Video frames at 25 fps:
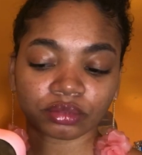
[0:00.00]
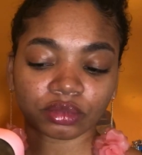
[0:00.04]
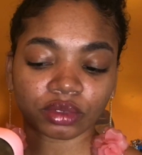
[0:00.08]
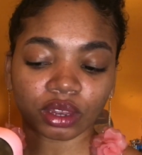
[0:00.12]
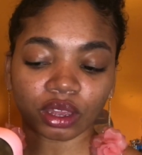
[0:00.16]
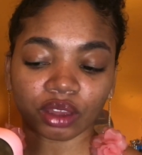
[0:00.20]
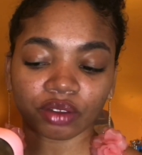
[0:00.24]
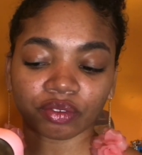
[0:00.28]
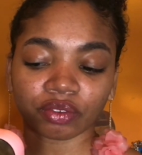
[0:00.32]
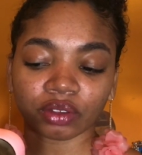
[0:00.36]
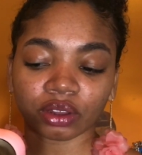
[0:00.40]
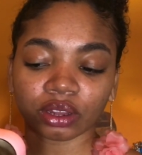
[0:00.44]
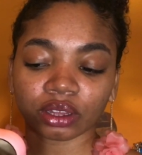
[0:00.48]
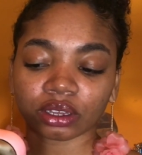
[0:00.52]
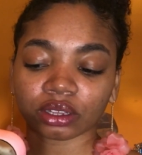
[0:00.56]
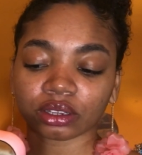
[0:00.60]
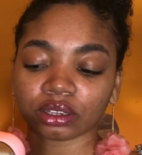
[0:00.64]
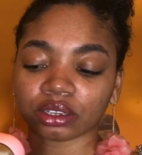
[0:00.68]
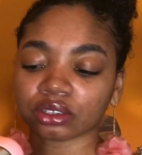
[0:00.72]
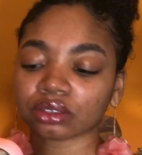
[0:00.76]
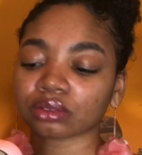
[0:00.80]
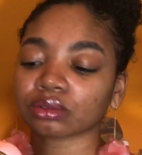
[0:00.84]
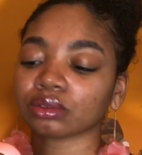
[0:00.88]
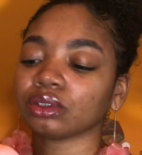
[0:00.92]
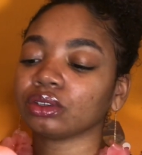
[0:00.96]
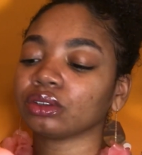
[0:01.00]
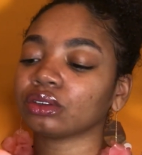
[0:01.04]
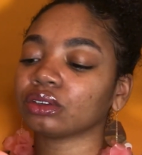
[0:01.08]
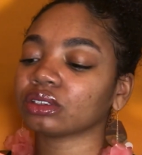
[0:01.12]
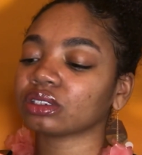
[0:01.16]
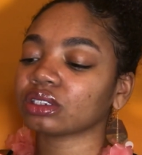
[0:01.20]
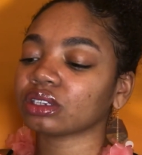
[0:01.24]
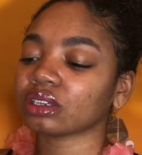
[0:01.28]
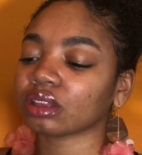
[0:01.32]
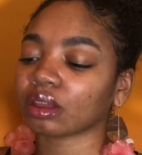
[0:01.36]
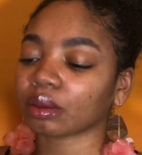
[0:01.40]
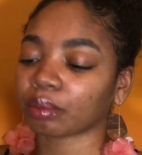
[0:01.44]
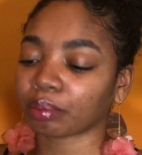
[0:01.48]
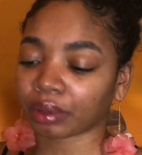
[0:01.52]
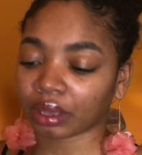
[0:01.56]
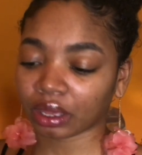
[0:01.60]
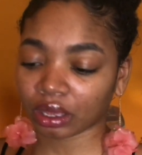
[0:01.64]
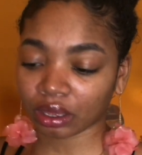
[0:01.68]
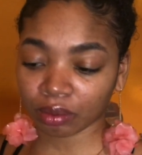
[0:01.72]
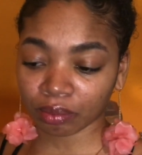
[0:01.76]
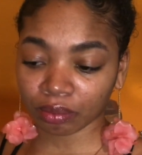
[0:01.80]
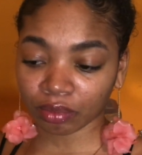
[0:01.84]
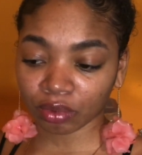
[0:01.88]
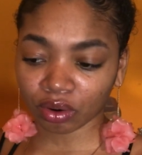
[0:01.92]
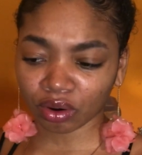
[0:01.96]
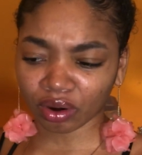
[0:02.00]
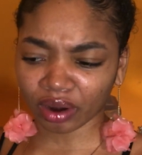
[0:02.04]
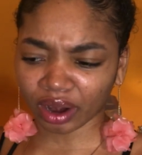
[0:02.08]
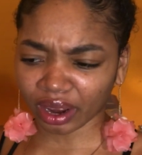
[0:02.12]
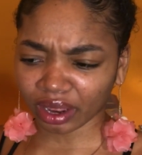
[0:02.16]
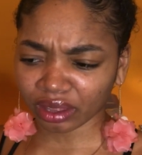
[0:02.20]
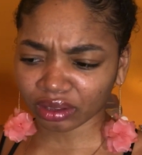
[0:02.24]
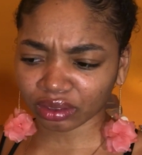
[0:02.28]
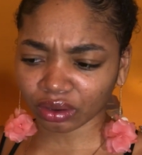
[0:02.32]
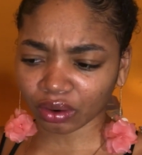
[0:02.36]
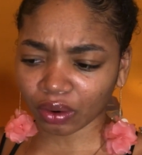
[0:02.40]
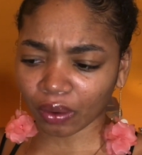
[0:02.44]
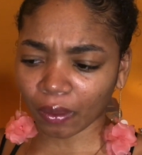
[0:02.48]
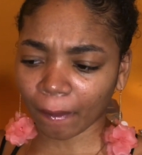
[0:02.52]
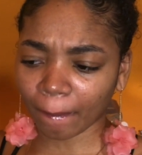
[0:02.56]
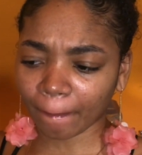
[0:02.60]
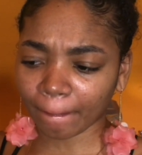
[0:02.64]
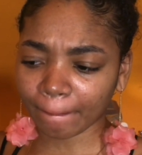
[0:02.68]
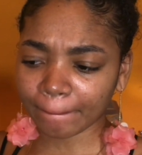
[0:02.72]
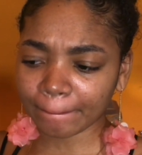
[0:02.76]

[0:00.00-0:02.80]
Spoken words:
I feel like in this one you can see the pink more and the gold,